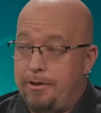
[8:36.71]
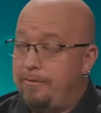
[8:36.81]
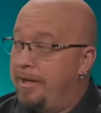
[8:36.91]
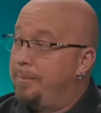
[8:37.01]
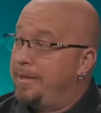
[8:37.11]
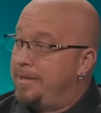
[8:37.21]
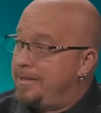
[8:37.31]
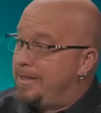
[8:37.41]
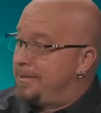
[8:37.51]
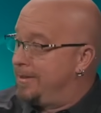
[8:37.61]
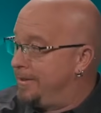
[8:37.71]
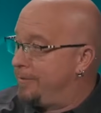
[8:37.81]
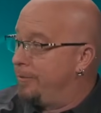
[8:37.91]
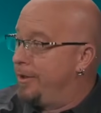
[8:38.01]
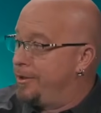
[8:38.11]
Your availability set's in a
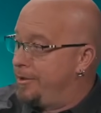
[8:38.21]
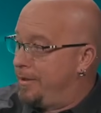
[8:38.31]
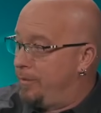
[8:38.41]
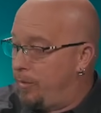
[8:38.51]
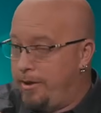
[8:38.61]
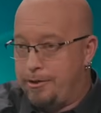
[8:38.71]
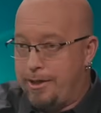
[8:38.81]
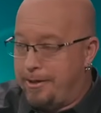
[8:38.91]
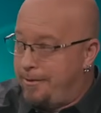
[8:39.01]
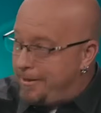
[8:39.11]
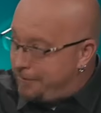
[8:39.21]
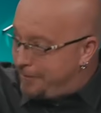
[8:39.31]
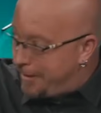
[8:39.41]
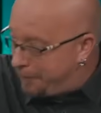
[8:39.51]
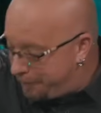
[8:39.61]
different region than where you're trying to create the
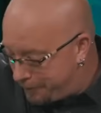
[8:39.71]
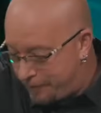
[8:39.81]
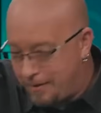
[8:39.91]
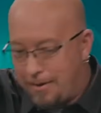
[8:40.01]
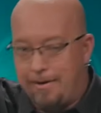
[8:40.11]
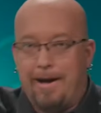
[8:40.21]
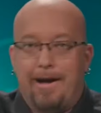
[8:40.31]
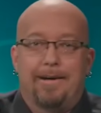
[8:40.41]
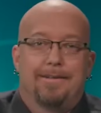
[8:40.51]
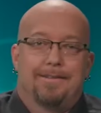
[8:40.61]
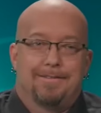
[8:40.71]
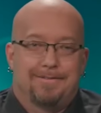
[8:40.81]
VM. 100%, right. Yep.